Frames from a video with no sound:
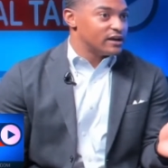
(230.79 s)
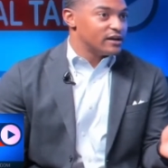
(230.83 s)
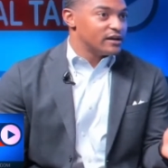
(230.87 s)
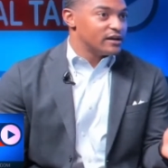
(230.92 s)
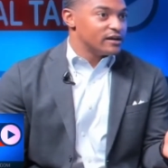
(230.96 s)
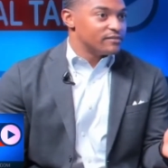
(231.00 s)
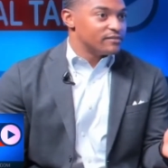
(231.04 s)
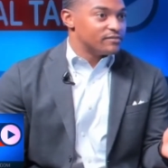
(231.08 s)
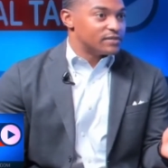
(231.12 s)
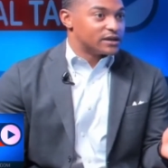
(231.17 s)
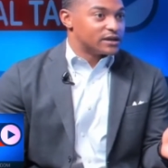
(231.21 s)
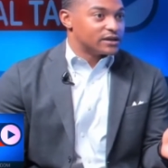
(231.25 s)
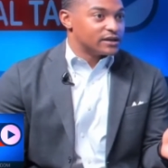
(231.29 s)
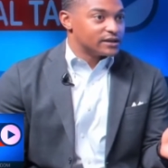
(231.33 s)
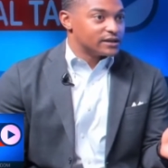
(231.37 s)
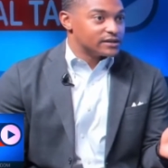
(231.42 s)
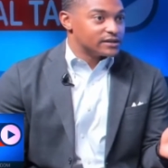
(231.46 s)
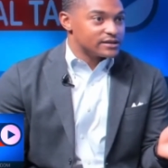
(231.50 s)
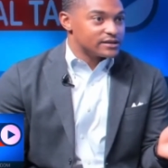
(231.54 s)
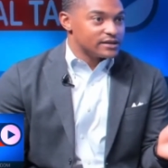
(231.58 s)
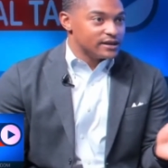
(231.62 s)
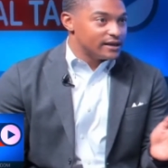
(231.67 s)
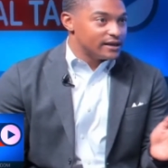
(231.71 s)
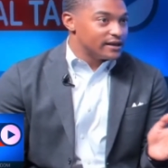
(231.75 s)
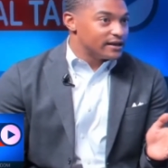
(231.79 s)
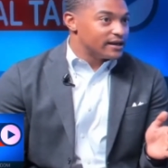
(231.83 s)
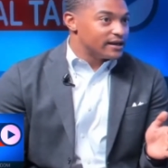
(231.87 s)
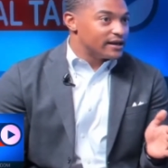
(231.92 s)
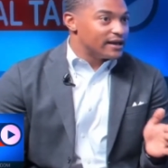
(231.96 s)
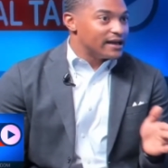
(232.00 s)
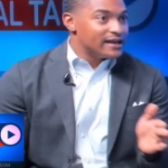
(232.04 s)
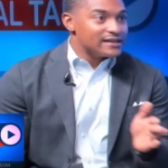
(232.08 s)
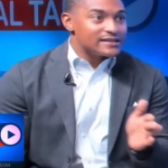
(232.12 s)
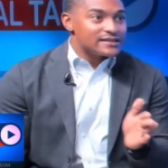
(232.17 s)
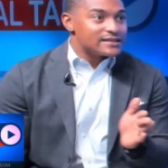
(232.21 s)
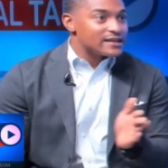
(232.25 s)
Because
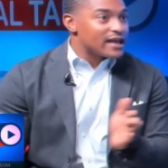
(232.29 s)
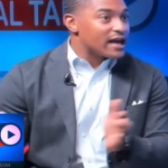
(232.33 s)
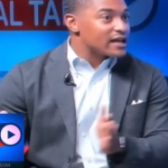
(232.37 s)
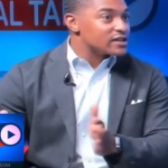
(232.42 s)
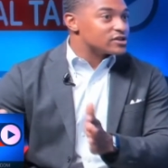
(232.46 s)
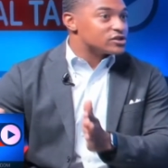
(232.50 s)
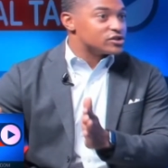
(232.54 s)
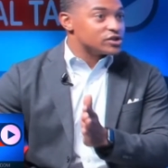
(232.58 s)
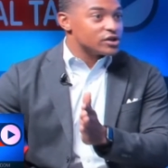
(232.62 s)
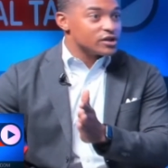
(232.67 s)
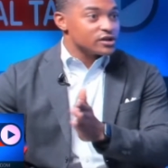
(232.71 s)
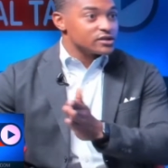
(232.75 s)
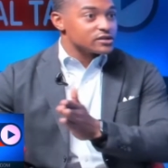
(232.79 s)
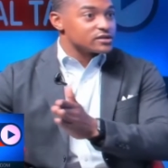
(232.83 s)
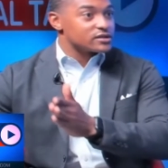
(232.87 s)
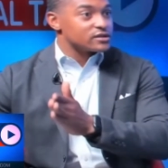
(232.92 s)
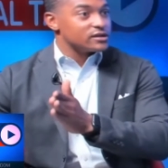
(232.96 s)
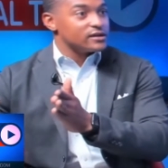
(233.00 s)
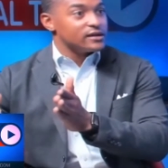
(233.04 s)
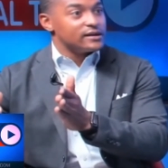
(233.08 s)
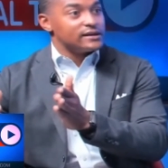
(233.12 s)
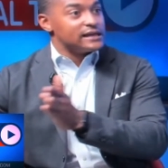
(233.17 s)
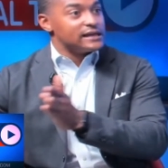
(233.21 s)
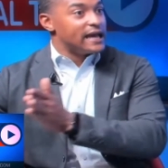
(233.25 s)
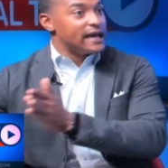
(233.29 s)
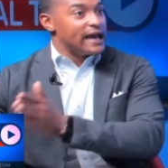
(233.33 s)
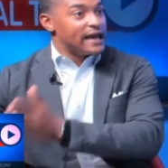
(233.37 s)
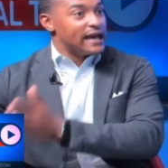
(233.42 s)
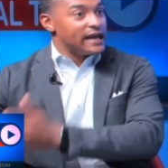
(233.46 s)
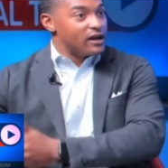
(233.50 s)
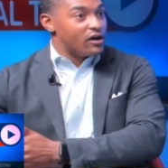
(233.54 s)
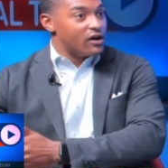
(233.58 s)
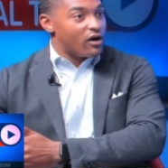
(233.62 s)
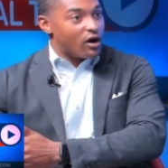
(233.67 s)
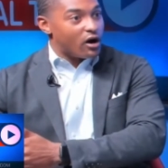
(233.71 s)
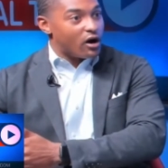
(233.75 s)
it's not just the
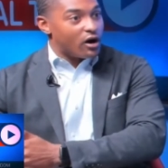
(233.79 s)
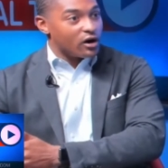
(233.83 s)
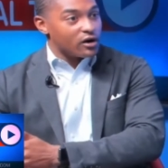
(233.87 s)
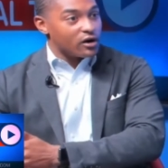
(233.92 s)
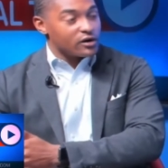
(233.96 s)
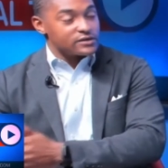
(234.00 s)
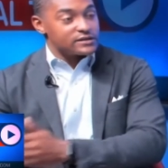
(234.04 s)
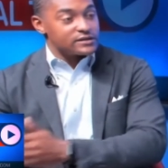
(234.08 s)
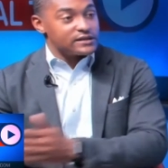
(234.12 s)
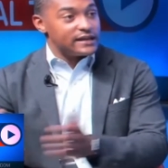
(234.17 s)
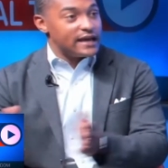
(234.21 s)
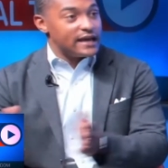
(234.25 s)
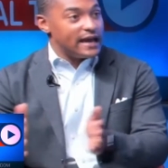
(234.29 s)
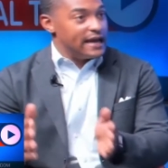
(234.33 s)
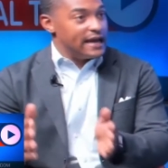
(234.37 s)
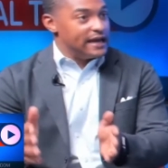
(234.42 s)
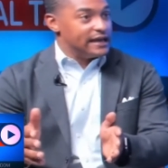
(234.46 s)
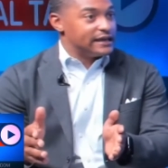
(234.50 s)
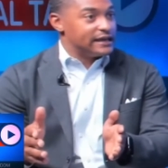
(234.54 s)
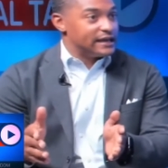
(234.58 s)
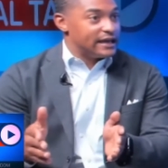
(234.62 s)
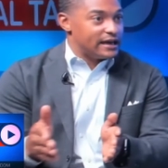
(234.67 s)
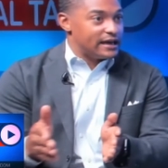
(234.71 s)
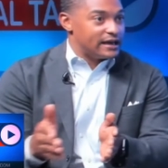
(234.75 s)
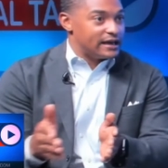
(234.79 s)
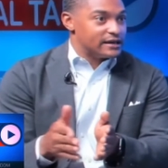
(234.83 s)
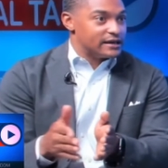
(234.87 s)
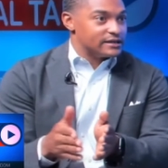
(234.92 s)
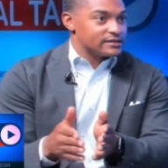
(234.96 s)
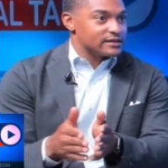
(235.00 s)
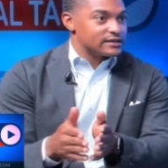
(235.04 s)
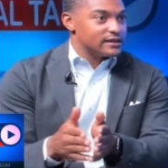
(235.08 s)
ARs and the AKs,